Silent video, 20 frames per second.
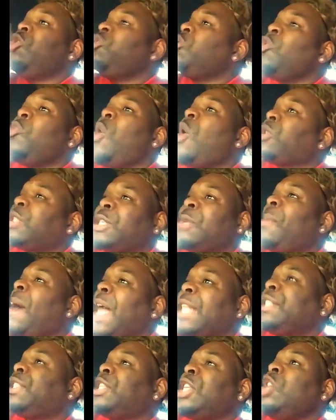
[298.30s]
you. You want
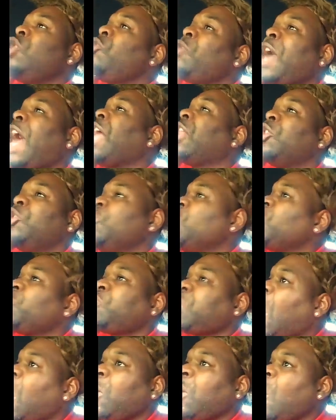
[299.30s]
somebody to see you got a new
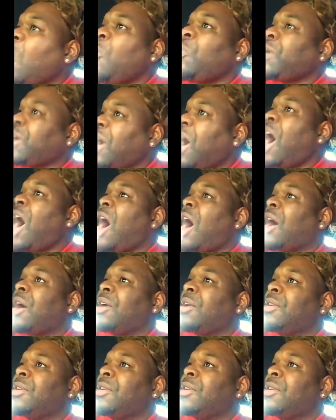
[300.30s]
doggone car.